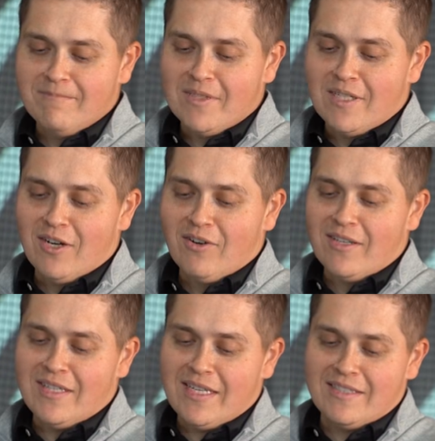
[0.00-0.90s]
you know,
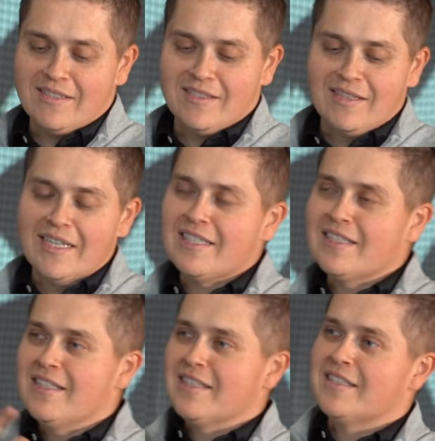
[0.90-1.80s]
it, it's this
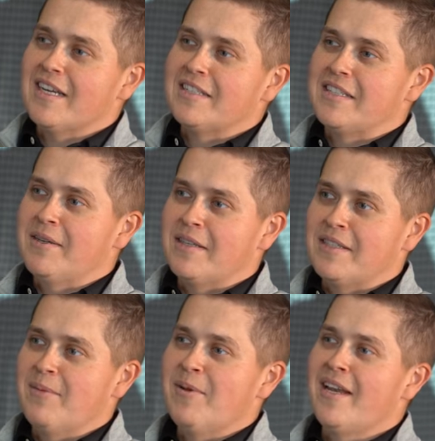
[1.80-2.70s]
isn't as
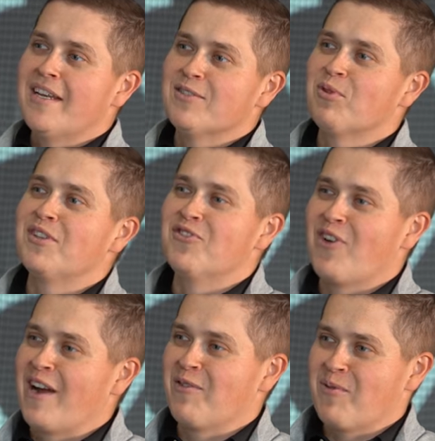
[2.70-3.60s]
intimidating as what the
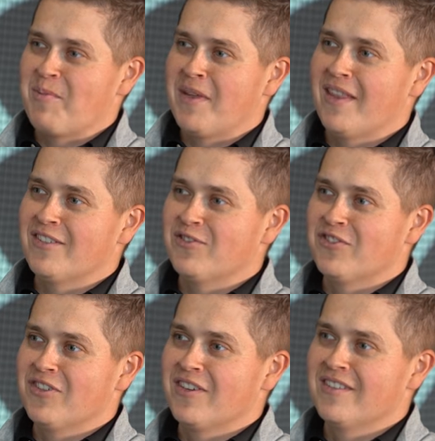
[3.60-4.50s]
driver would be. That's for
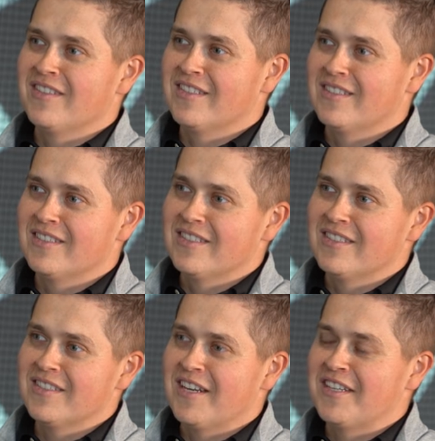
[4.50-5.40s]
sure. This is this
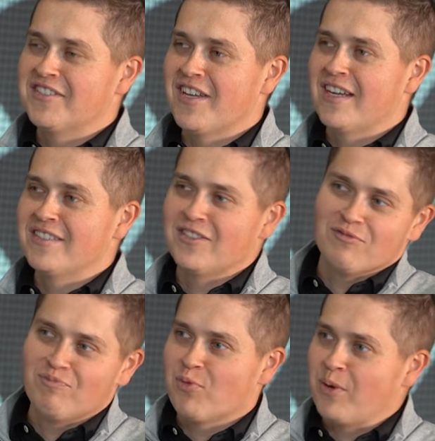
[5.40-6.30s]
is a nice size. You
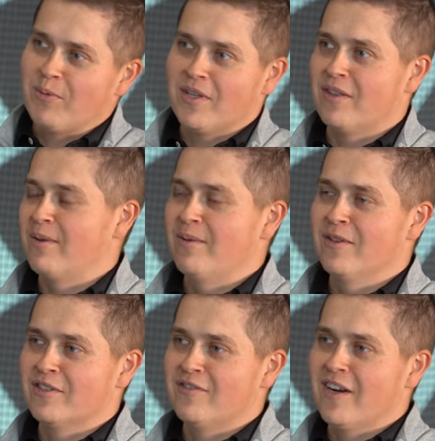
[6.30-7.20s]
know, three wood to three wood
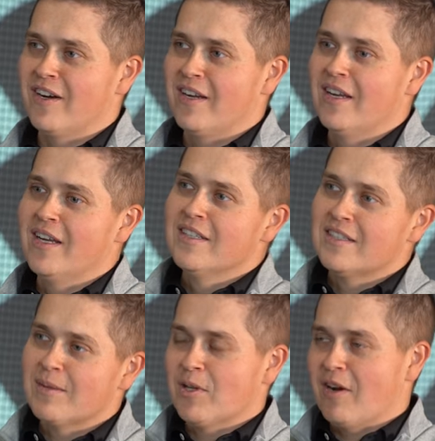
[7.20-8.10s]
looks very
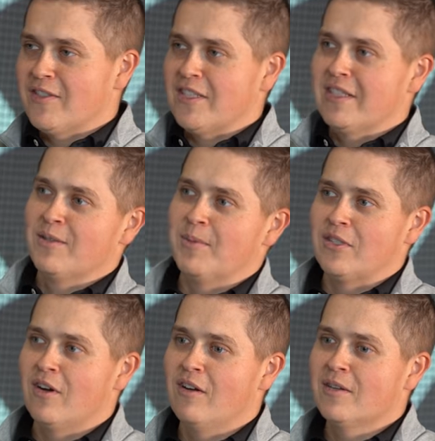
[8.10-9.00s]
similar. Obviously, a little
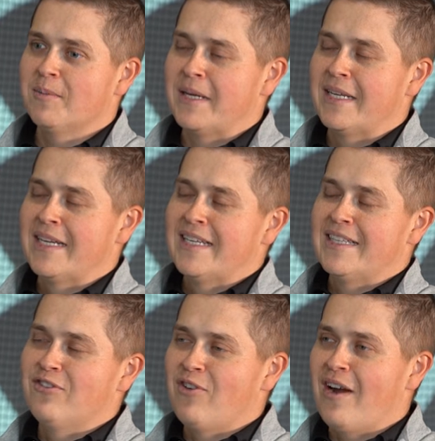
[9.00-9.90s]
bit taller, but
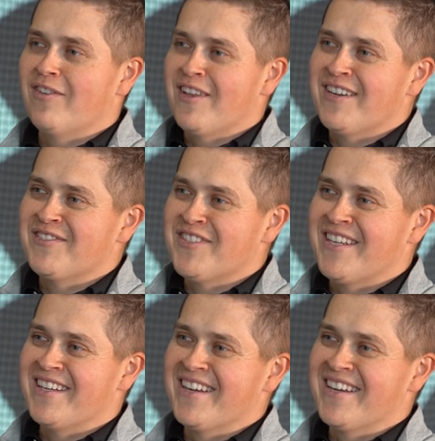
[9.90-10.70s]
the driver that I've seen